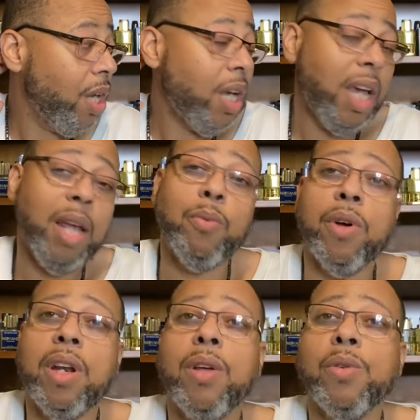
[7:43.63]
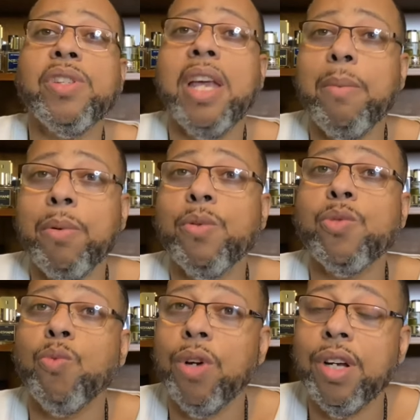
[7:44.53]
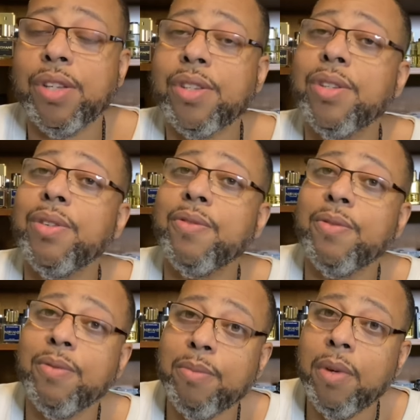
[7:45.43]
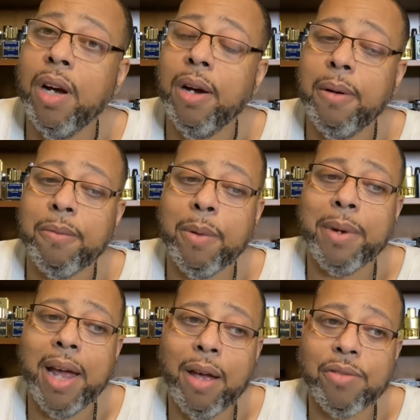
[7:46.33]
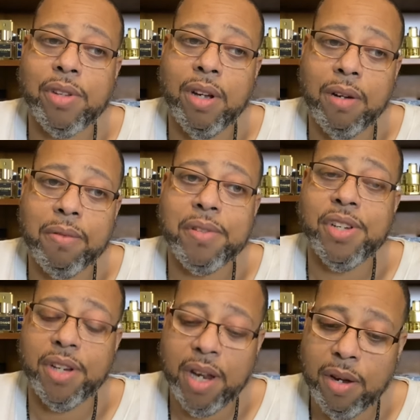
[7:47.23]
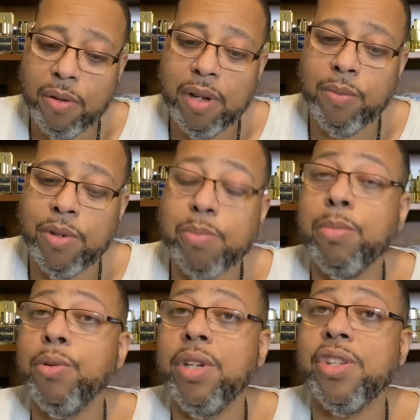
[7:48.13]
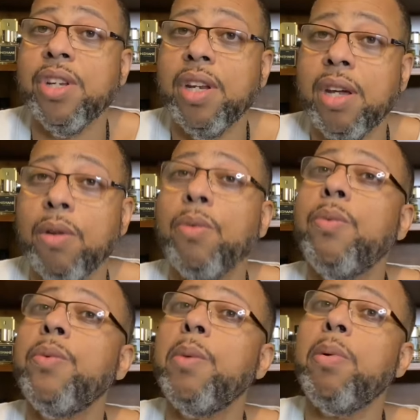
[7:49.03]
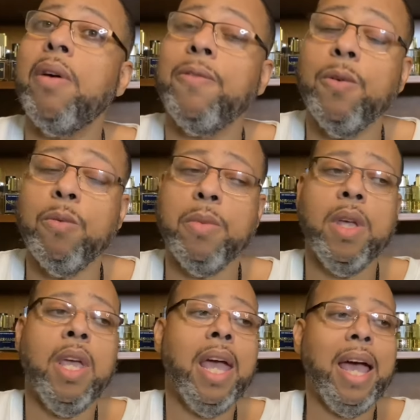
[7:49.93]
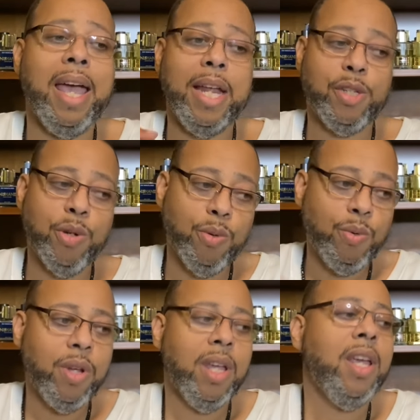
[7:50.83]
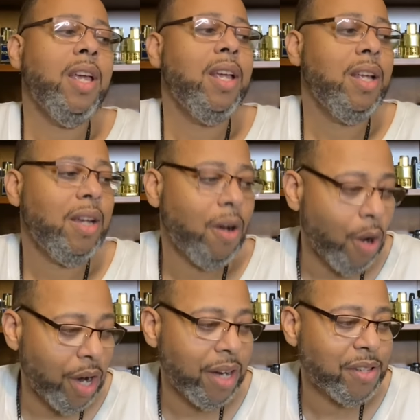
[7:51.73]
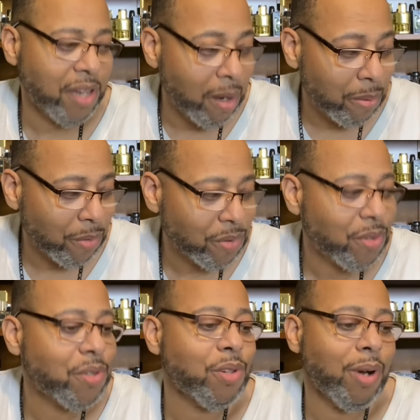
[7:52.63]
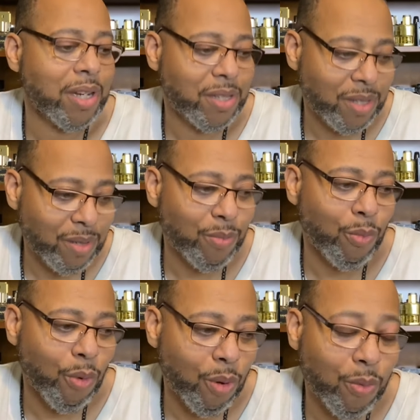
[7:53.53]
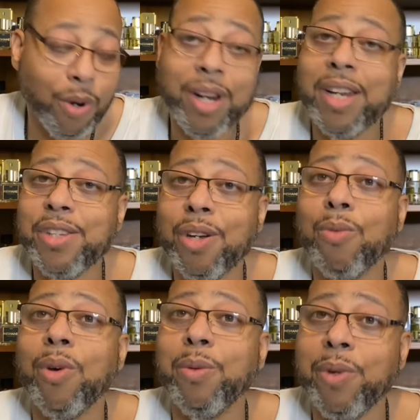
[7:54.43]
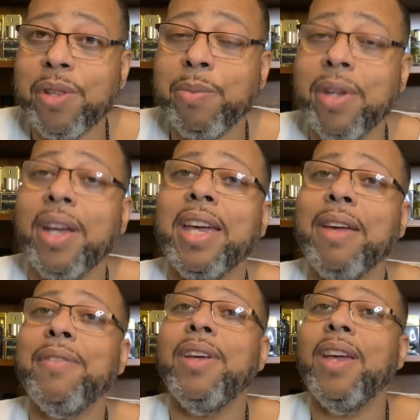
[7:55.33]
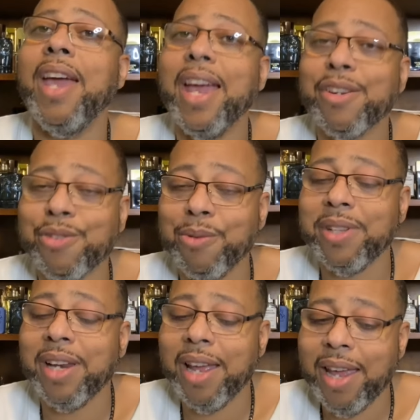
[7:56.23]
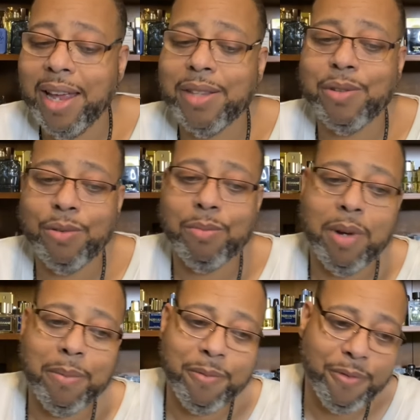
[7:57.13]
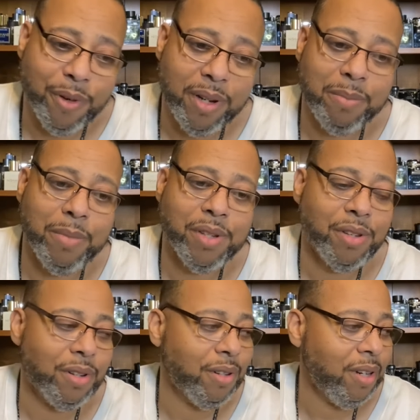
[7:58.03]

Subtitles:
And one of those samples was from the House of Chanel. It was Bleu de Chanel, the parfum. I had two carded samples. So I wore one and took one with me. I gave the extra one that I had to my friend, Mr.